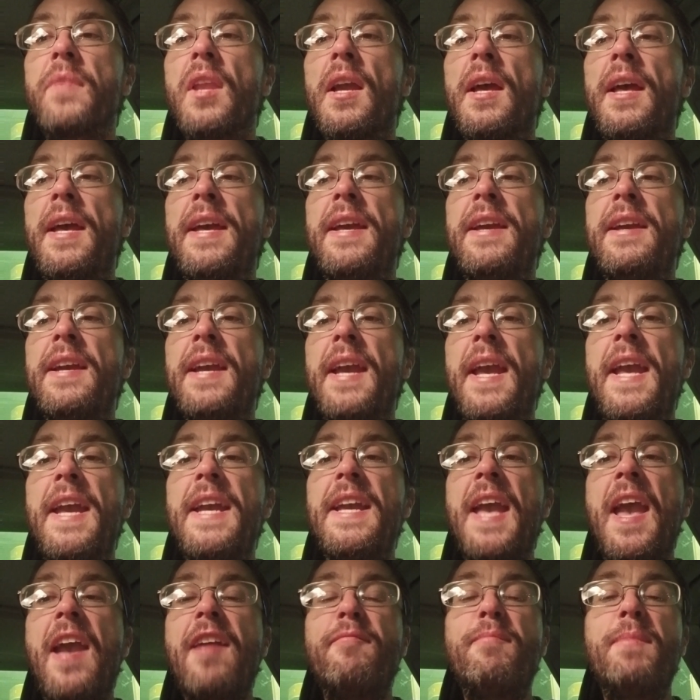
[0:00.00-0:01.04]
He
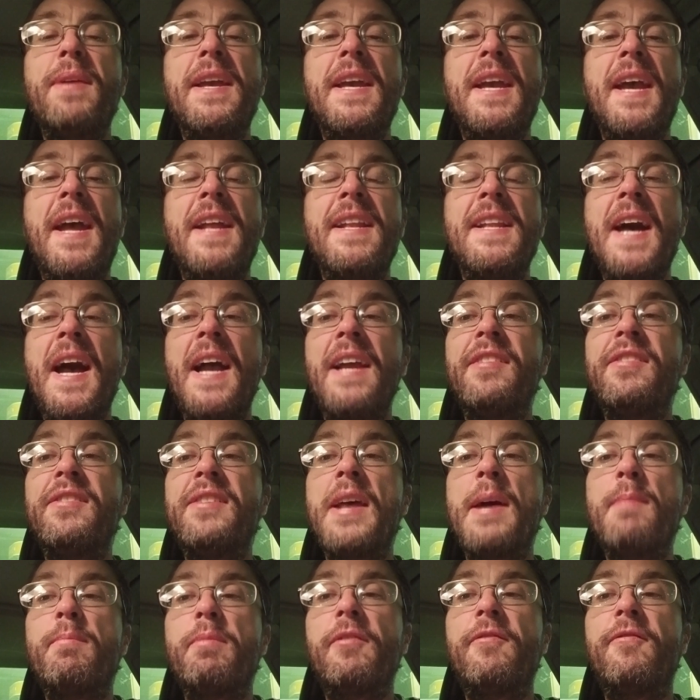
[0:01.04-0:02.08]
gave me a nice
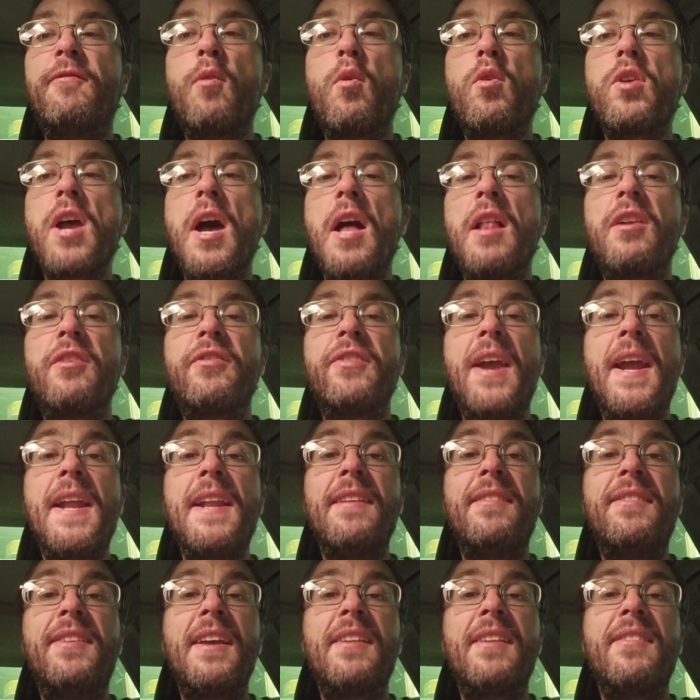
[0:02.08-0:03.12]
tip of
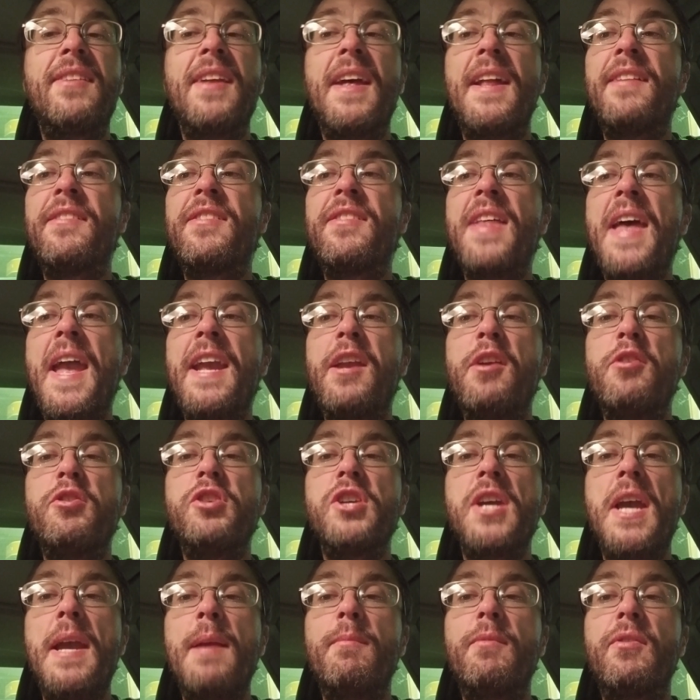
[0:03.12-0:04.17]
$4.86. Thank you,
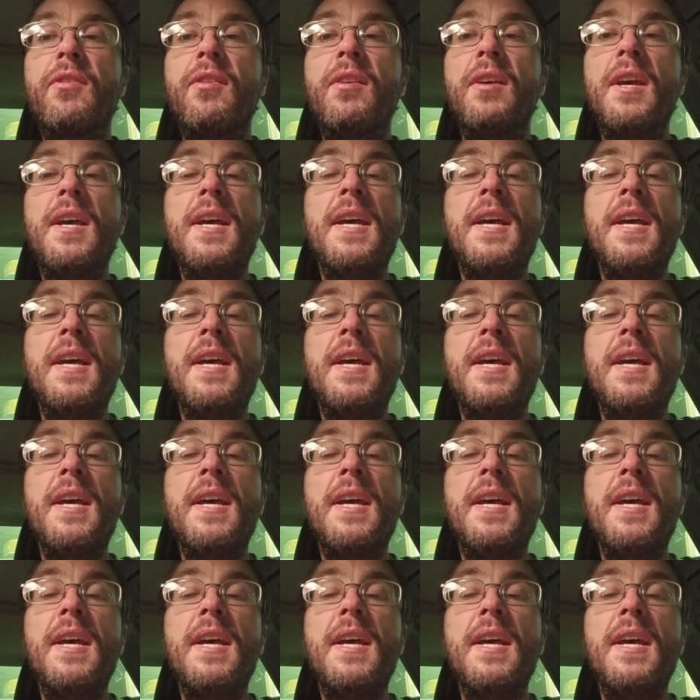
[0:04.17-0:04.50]
James.